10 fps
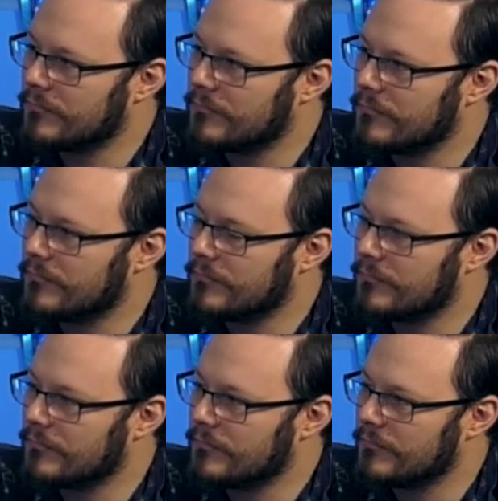
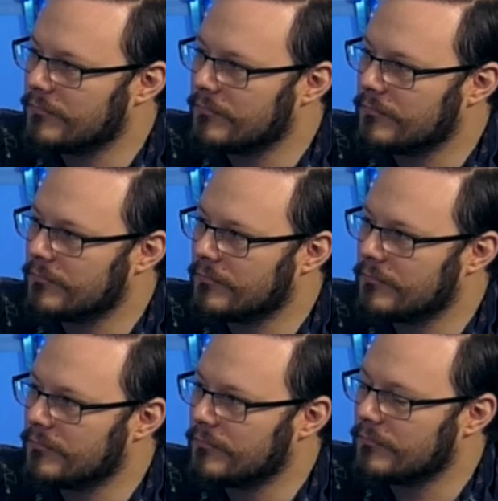
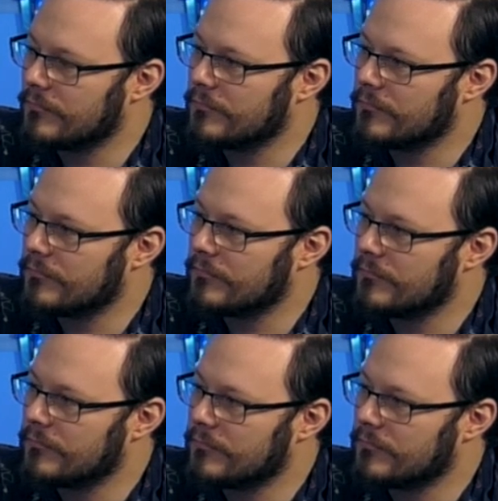
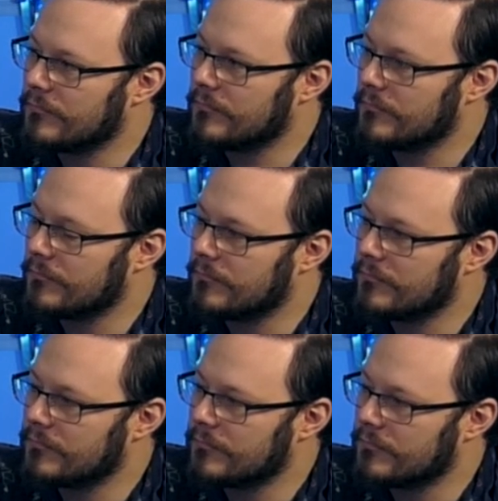
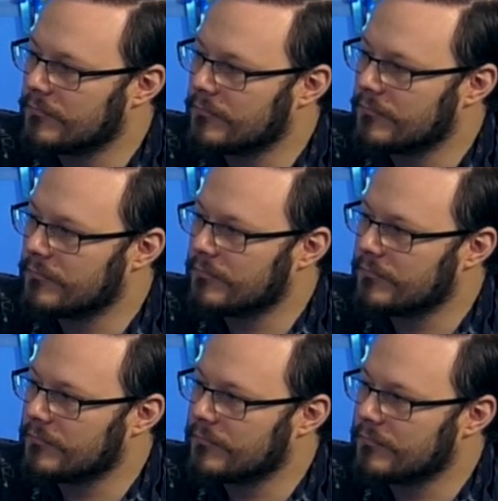
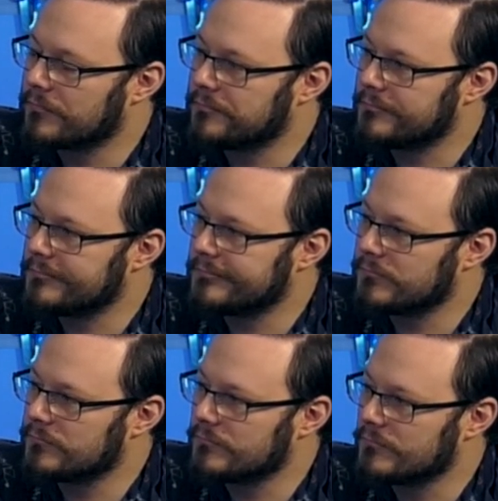
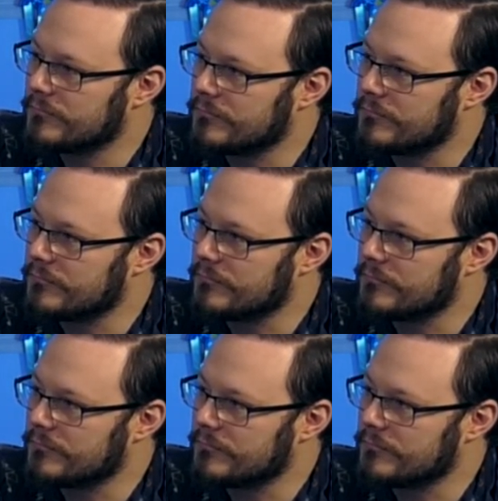(not speaking)